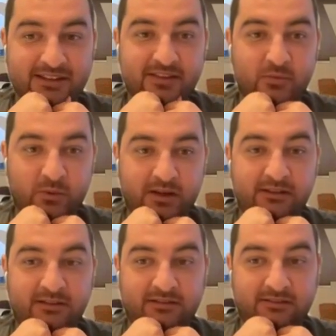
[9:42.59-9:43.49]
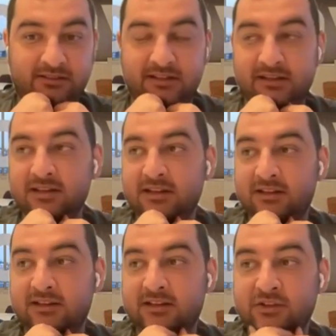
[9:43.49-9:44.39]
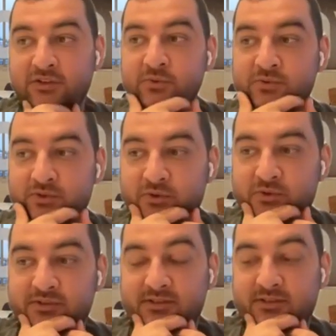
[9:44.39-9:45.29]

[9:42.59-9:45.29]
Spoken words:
The way that users